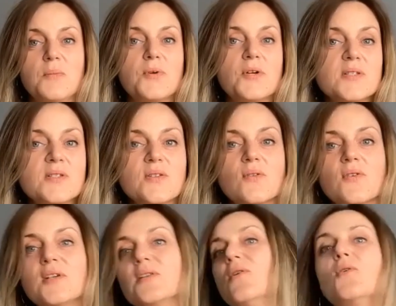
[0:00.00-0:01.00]
person
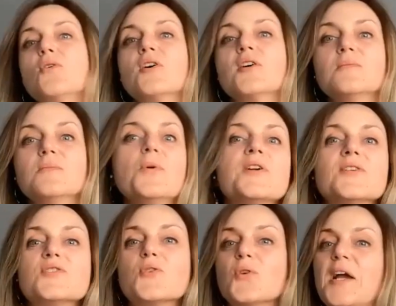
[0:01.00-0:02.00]
or
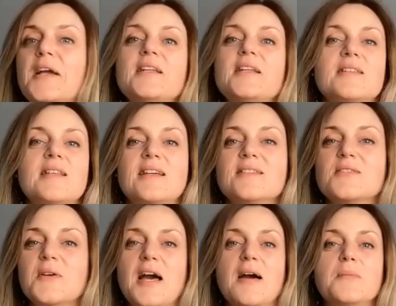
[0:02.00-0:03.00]
bird or anything to
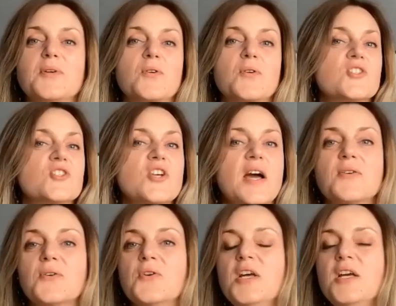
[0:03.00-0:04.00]
happen, or a
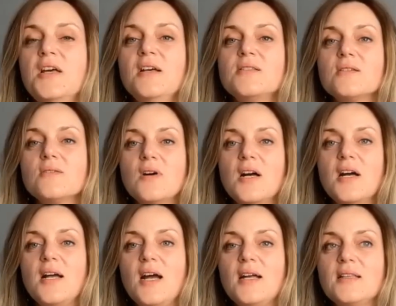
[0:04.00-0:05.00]
shadow. So
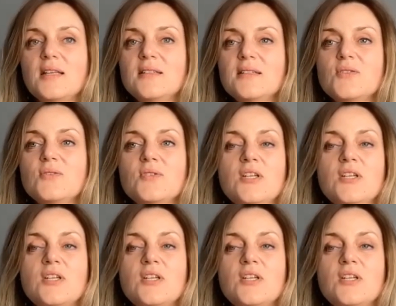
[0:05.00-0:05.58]
I think that you